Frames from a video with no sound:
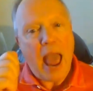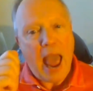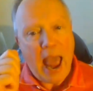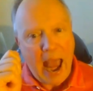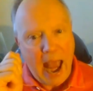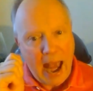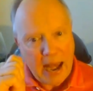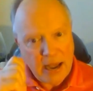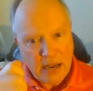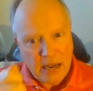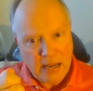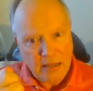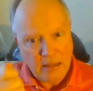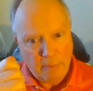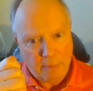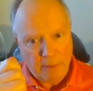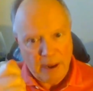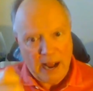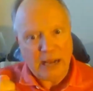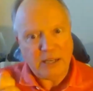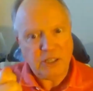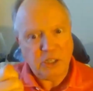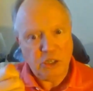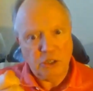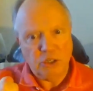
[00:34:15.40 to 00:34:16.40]
handing the
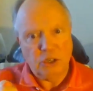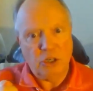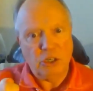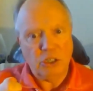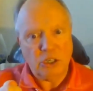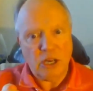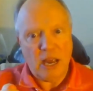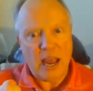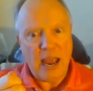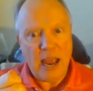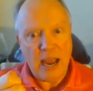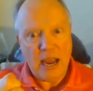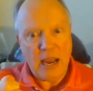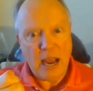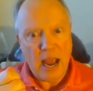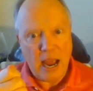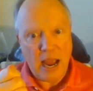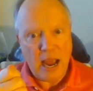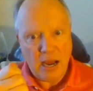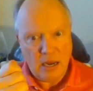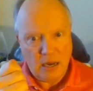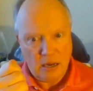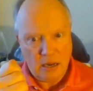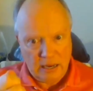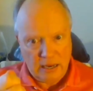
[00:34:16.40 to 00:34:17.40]
passengers a
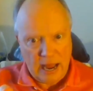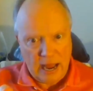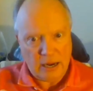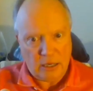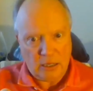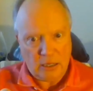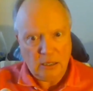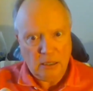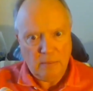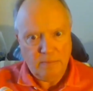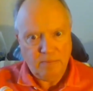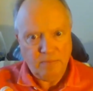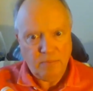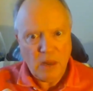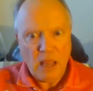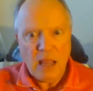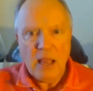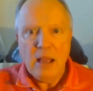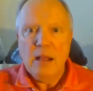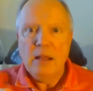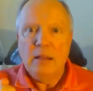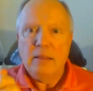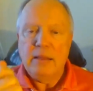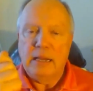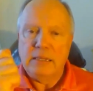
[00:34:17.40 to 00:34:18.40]
a letter
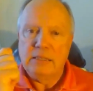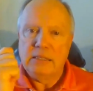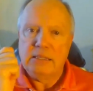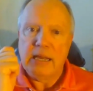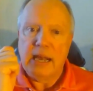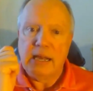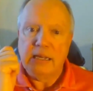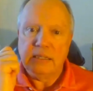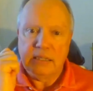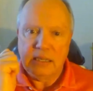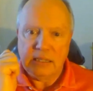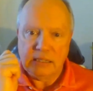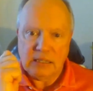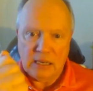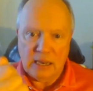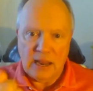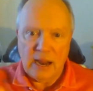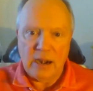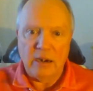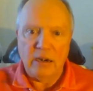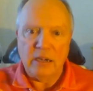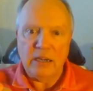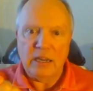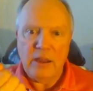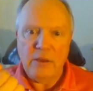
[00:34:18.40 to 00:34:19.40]
that says this
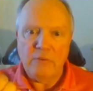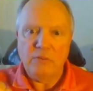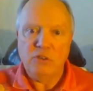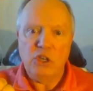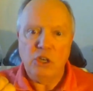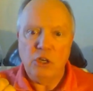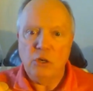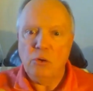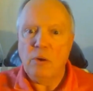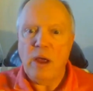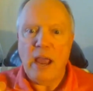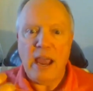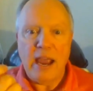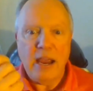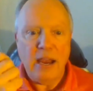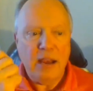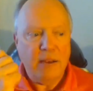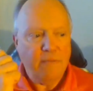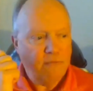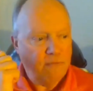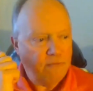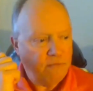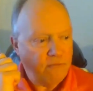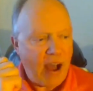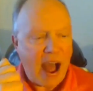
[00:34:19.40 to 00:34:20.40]
letter gives you a
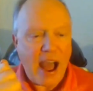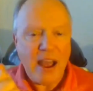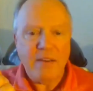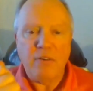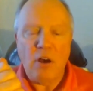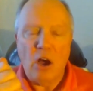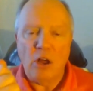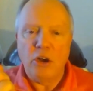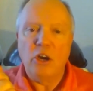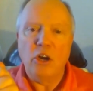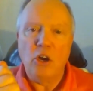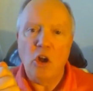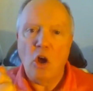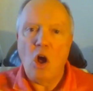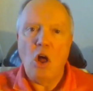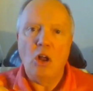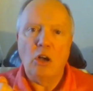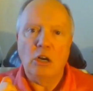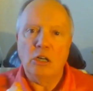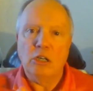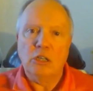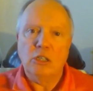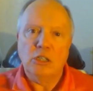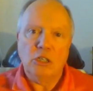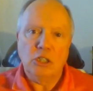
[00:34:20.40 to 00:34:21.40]
five hundred
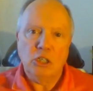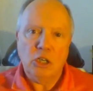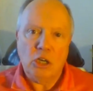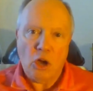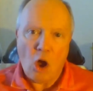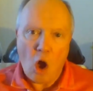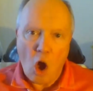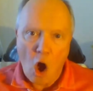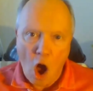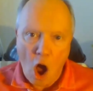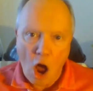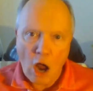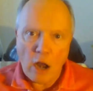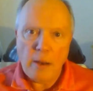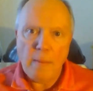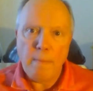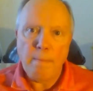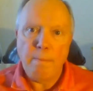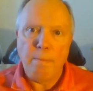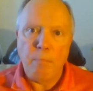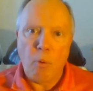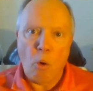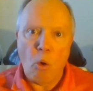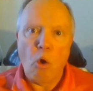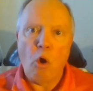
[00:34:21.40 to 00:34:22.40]
dollar on
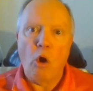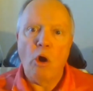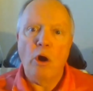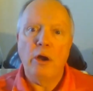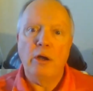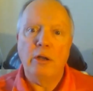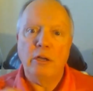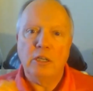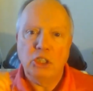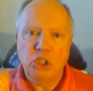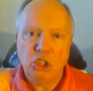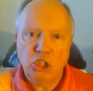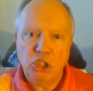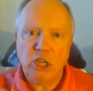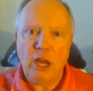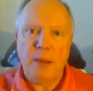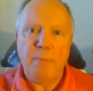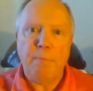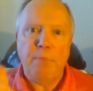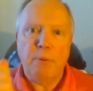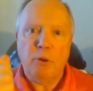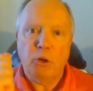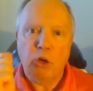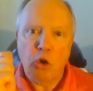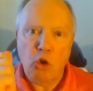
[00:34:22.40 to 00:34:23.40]
board
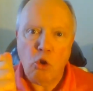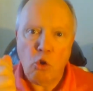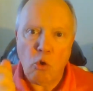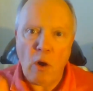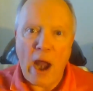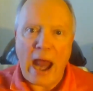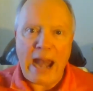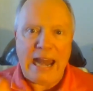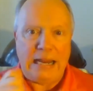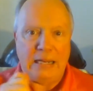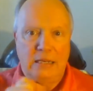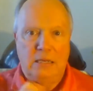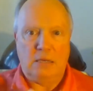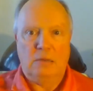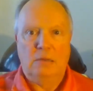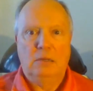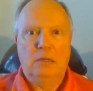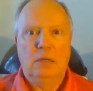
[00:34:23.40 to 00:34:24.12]
ship credit